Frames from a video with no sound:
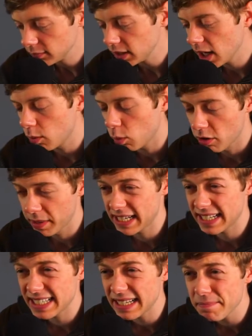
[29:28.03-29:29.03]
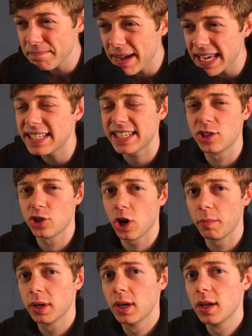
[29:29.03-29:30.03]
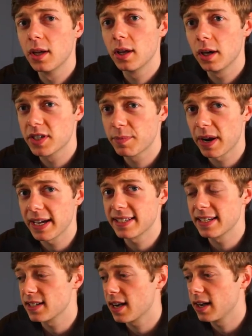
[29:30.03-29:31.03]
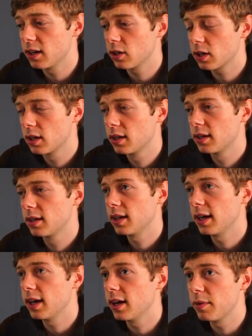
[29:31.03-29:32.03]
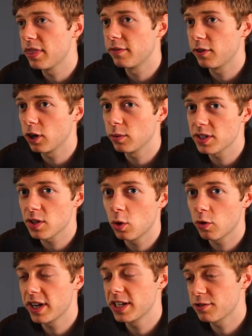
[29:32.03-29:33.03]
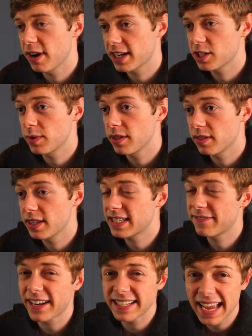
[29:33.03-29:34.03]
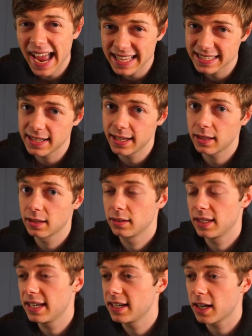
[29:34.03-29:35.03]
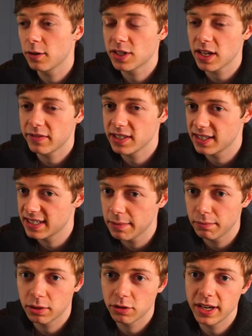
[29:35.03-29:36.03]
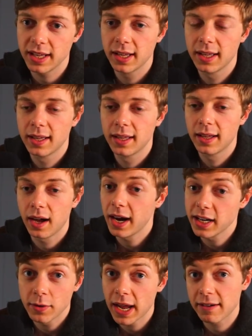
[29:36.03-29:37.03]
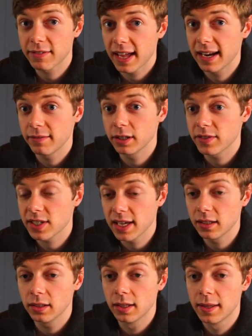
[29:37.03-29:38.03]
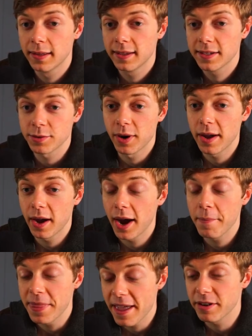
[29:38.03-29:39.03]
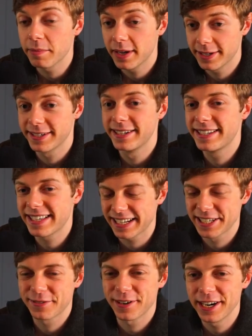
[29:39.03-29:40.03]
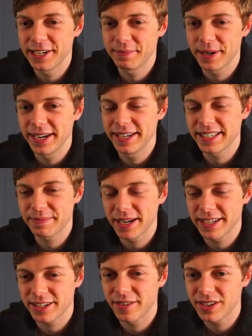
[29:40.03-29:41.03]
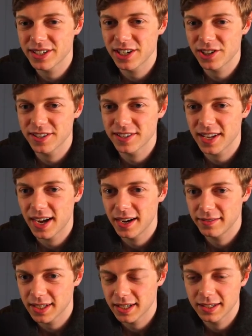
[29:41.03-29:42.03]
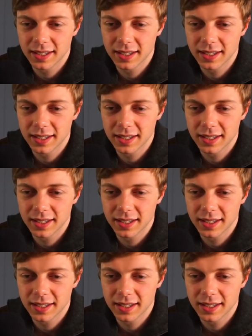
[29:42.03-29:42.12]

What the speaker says: Waribeki does an amazing job of splicing dialogue with the followers that Ori interacts with. It's fantastic. The Inigo stuff is exemplary. I don't have that level of skill, so I'm never personally satisfied by spliced conversations that I've done.